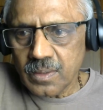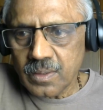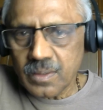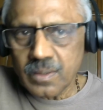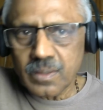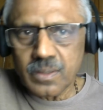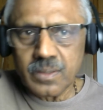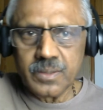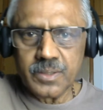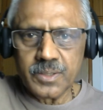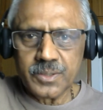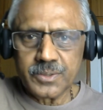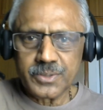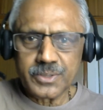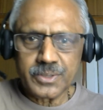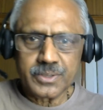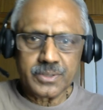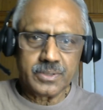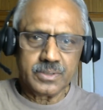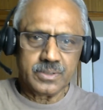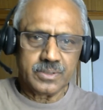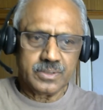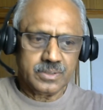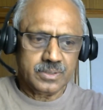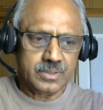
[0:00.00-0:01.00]
due
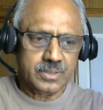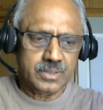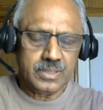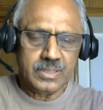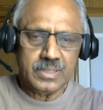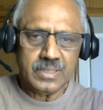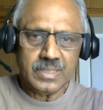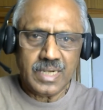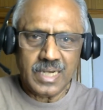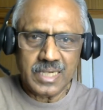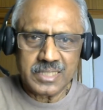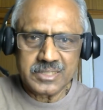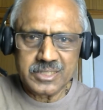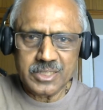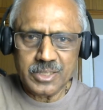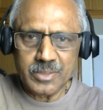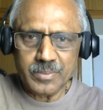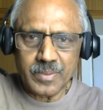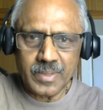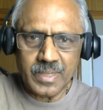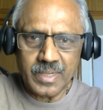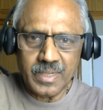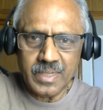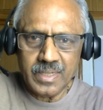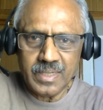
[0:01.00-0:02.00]
to
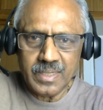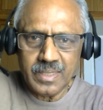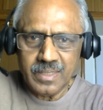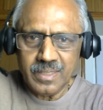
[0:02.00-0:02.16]
algebra,